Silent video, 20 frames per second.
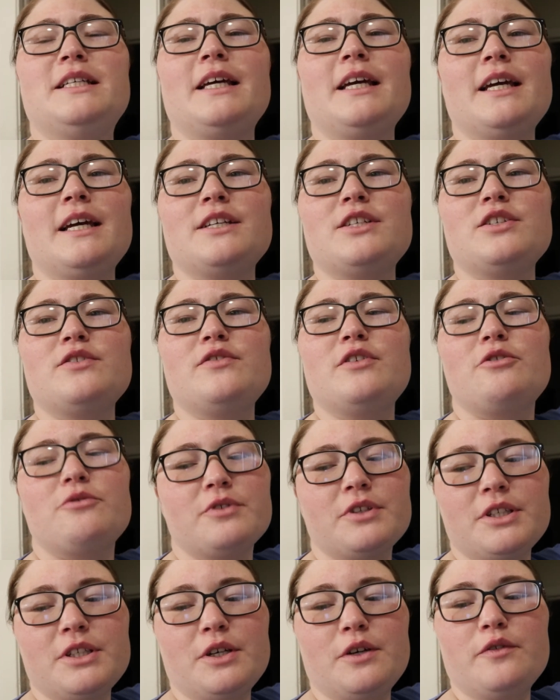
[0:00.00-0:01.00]
day. I just felt
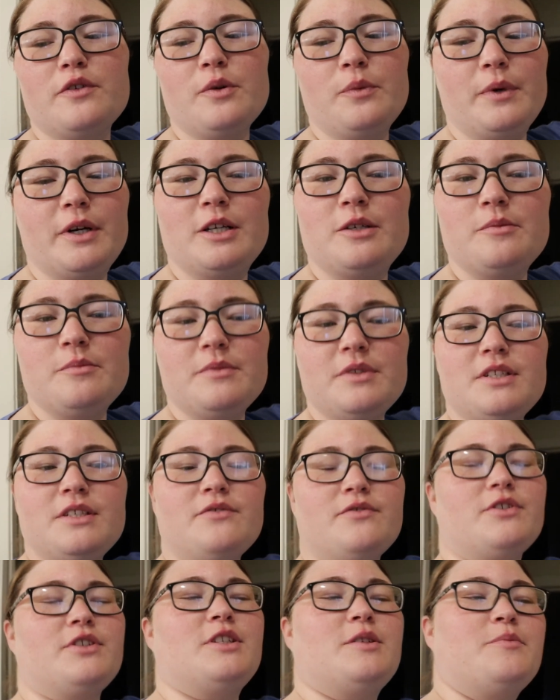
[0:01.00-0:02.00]
really overwhelmed
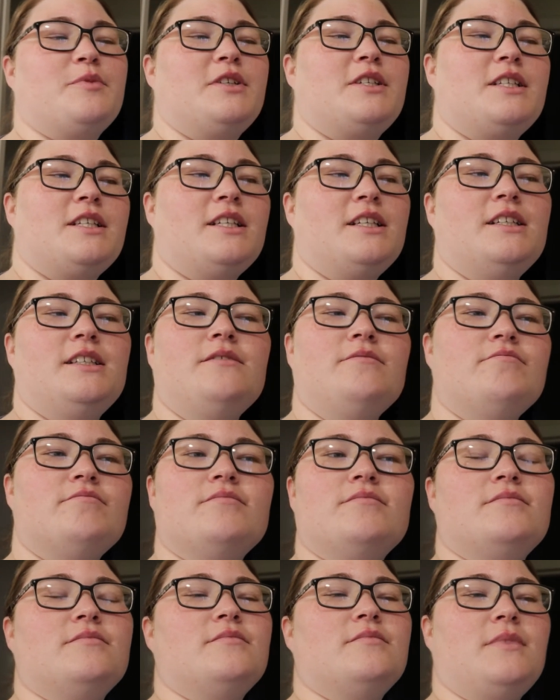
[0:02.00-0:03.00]
for some reason.
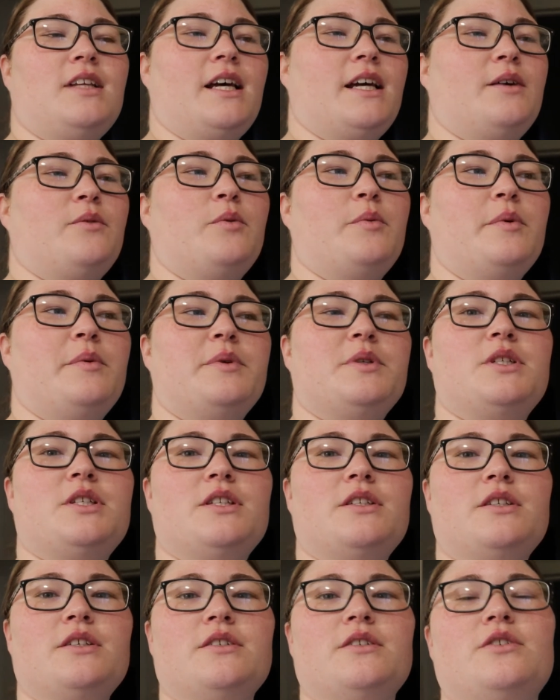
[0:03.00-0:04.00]
Like when we went
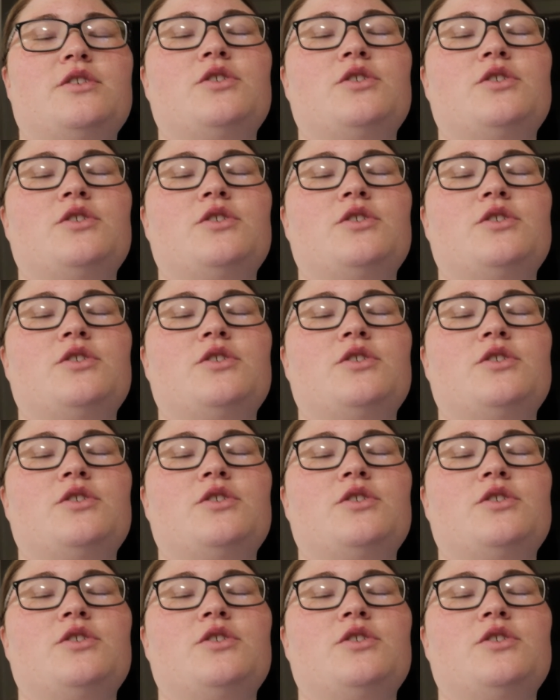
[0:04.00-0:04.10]
to the